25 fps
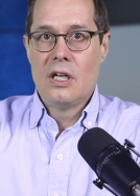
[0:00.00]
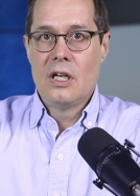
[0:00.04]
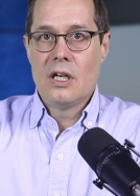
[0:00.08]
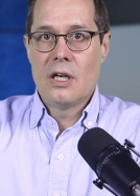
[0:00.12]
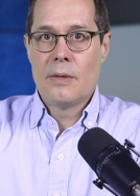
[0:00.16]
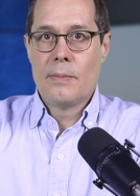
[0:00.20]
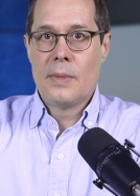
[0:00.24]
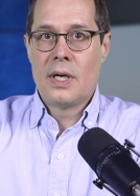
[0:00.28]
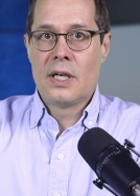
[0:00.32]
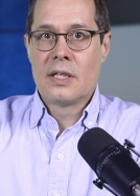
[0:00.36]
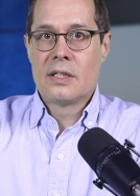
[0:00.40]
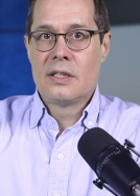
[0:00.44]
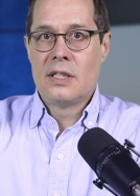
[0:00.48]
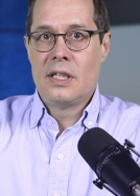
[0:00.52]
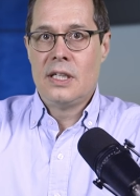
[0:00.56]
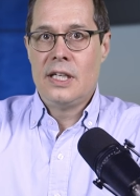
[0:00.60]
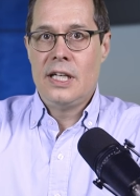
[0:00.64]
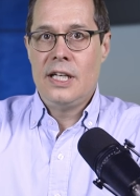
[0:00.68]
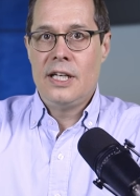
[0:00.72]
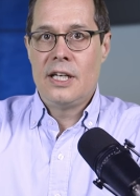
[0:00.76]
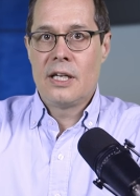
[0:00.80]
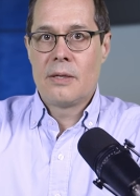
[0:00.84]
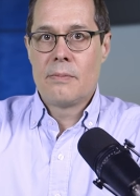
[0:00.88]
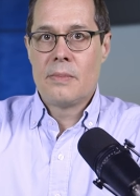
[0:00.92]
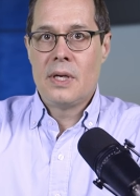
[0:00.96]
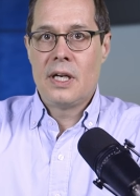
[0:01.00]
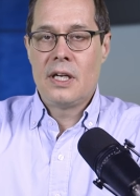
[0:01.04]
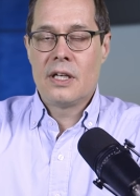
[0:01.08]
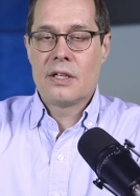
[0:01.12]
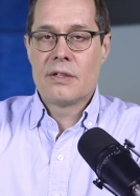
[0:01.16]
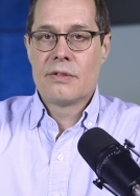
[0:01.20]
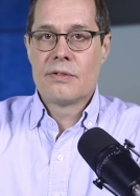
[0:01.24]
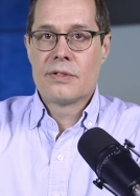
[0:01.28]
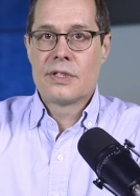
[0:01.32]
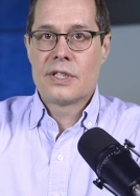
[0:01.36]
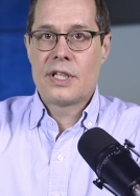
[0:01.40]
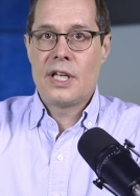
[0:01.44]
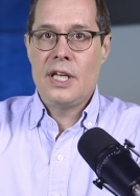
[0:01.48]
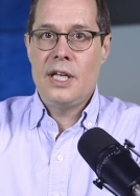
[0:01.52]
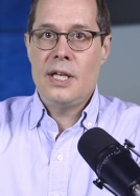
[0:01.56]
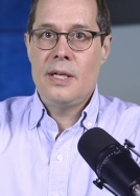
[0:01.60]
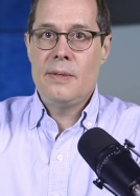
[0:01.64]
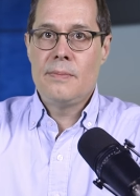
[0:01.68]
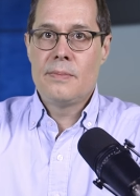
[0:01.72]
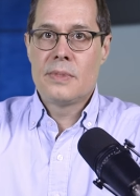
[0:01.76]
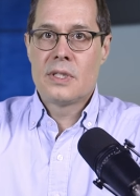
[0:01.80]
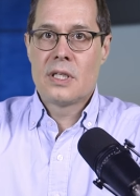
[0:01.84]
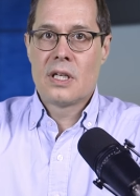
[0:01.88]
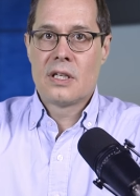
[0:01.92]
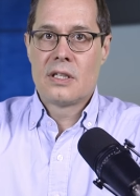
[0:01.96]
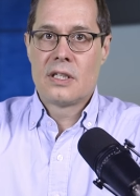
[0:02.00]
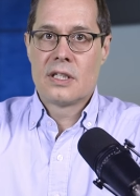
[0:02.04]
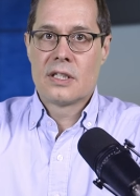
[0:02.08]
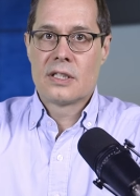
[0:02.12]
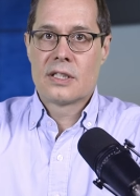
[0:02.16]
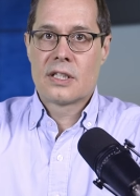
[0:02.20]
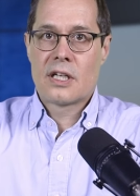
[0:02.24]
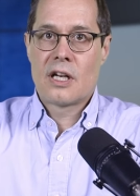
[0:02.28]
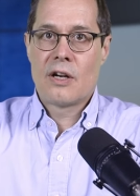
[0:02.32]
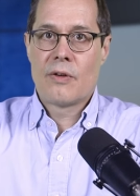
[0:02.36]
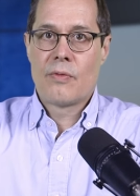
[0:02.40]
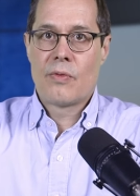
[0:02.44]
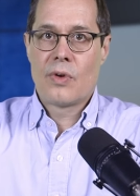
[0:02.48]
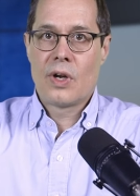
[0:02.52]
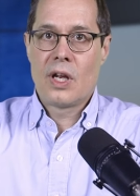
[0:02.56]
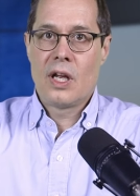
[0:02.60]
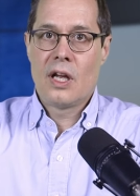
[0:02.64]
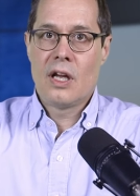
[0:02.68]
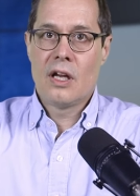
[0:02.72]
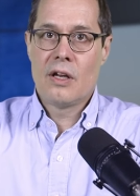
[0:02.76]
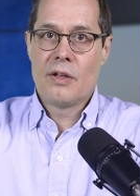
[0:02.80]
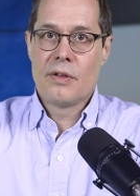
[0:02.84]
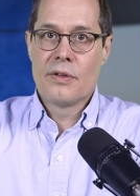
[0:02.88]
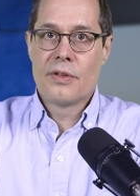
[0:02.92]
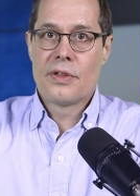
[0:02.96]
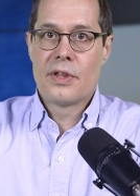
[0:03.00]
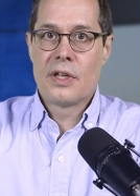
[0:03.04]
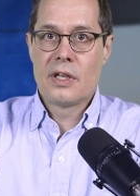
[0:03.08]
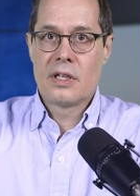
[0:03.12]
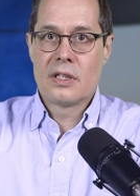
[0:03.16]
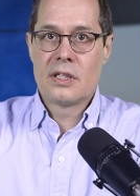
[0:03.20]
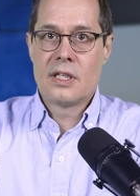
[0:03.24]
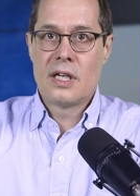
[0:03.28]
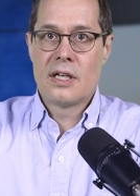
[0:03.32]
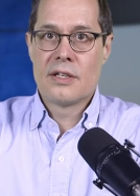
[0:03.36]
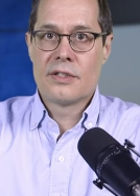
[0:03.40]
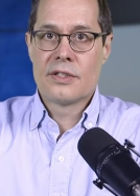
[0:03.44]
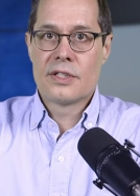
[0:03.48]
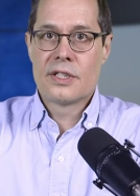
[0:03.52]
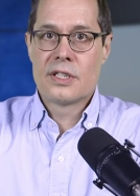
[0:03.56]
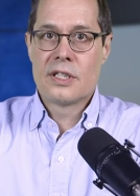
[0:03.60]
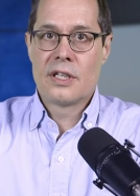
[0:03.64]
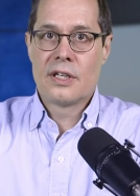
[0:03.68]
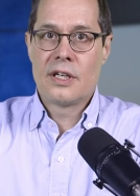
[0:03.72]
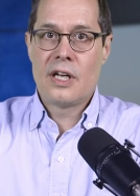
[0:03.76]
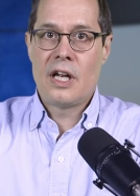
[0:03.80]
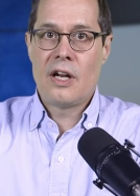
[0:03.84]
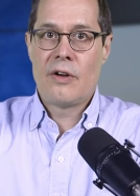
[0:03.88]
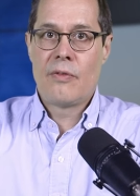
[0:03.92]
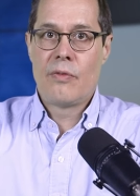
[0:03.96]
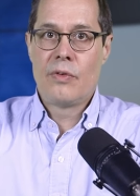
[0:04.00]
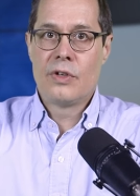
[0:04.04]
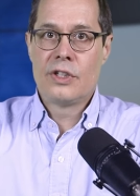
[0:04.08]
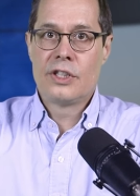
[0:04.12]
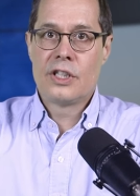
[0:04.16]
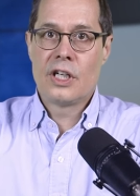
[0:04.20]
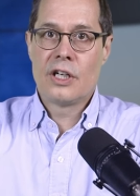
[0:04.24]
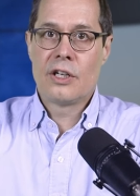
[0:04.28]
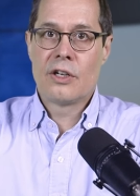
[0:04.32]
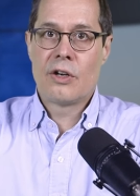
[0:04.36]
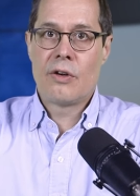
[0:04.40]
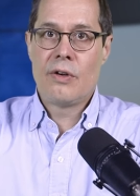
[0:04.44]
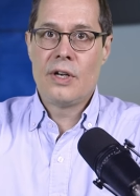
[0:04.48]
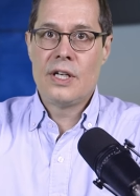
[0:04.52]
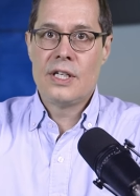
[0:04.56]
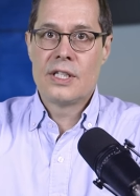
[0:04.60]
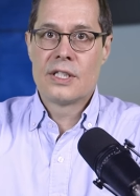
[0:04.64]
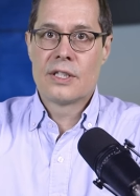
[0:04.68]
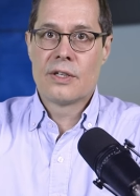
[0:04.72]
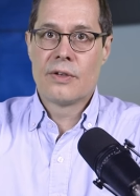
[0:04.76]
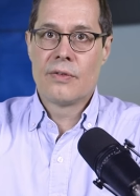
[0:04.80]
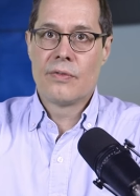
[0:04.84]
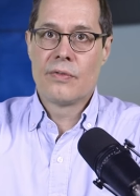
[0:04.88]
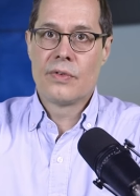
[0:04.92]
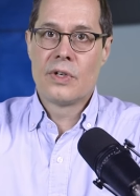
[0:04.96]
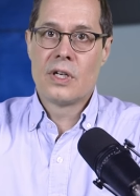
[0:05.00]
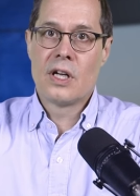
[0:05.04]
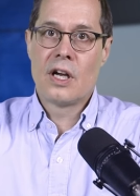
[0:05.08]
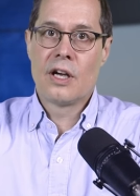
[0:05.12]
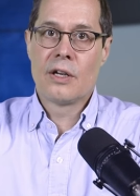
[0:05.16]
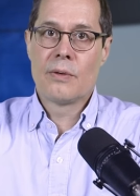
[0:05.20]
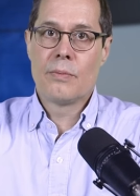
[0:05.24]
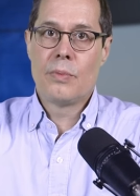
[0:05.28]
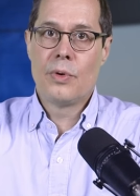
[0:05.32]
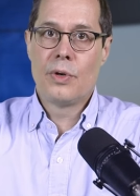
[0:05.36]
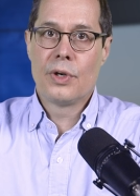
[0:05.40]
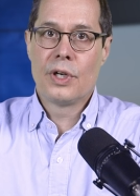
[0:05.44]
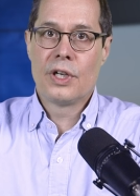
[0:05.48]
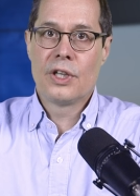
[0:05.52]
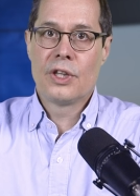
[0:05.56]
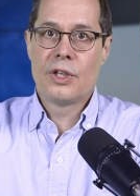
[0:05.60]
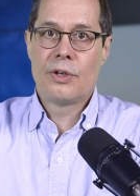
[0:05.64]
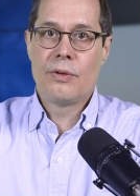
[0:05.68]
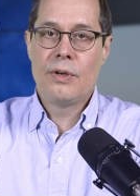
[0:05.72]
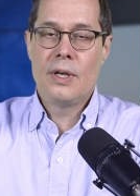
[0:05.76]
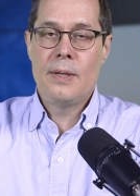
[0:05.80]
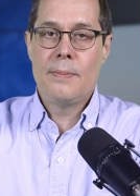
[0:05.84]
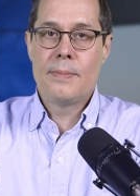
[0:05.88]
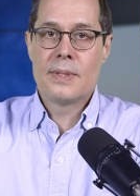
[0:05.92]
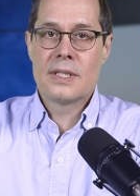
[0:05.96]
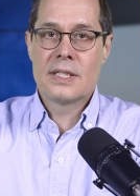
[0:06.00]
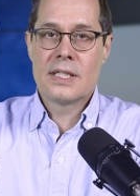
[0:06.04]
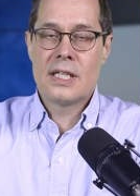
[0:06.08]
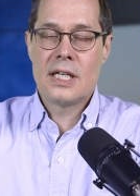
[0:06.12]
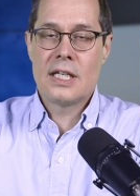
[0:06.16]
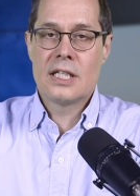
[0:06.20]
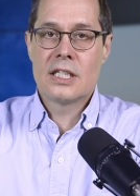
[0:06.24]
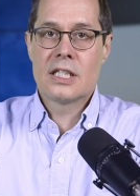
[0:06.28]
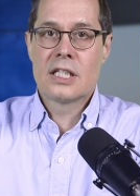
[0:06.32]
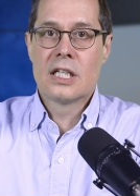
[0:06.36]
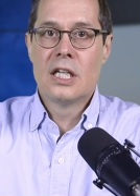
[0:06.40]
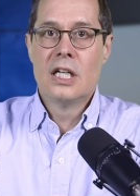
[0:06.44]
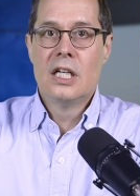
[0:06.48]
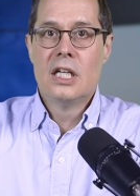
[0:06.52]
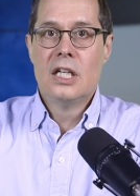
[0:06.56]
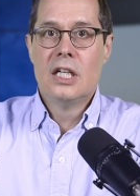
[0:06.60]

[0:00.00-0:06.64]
Among the leading medical schemes, Discovery Health announced an average increase of 9.3%,